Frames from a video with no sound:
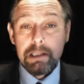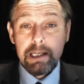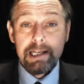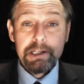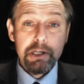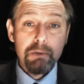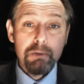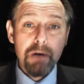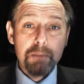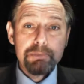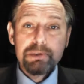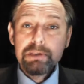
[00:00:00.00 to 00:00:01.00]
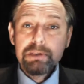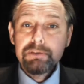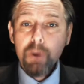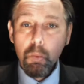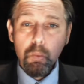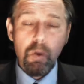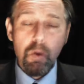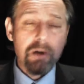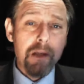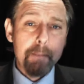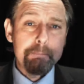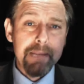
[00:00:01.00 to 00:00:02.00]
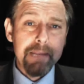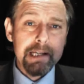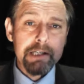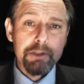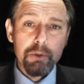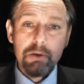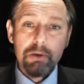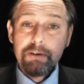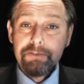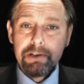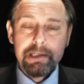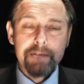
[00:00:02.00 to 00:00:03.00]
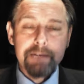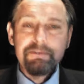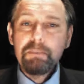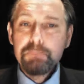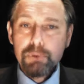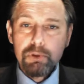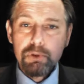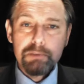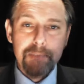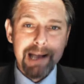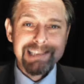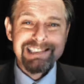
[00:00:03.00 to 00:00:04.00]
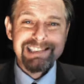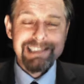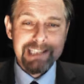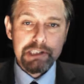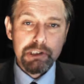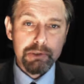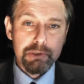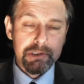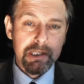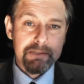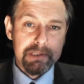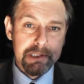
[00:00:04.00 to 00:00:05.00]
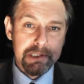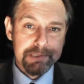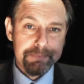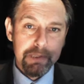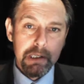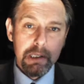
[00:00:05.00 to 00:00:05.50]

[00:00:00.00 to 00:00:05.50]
The E U approves one billion euro funding for broadband digital services.